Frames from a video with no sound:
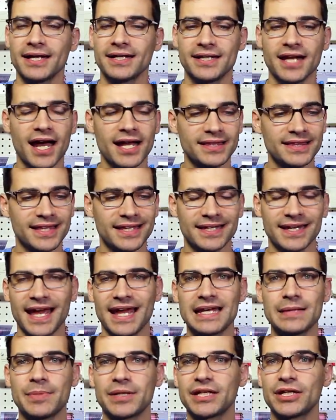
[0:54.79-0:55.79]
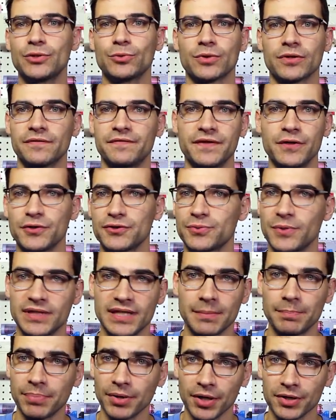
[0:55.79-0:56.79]
Not that anybody who reviews one
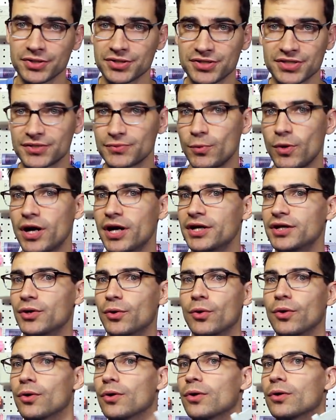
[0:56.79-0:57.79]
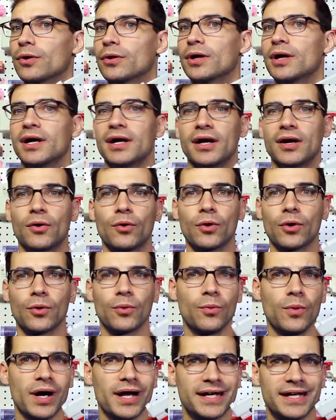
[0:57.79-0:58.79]
that purchases one or
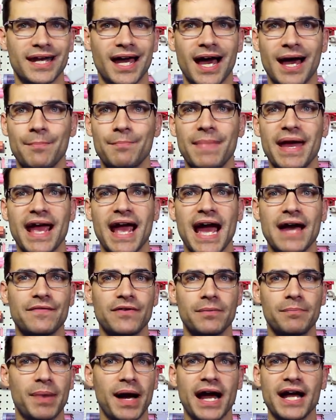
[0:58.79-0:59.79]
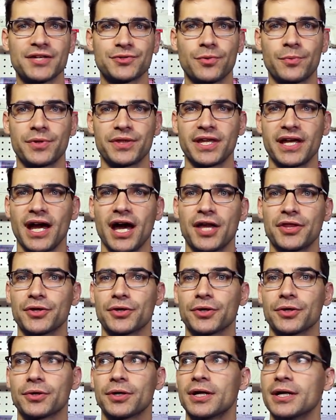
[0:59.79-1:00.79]
whatnot may have a bias one way or the
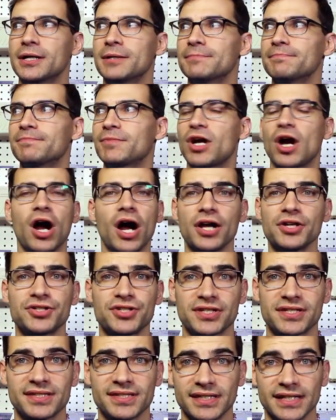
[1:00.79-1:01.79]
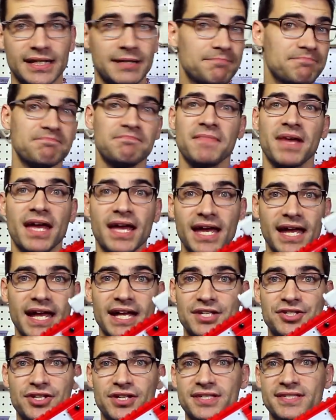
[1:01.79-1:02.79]
other consciously.
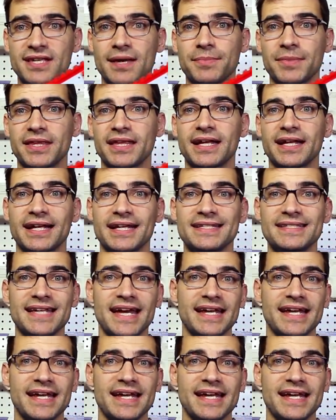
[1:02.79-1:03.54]
It's just something that can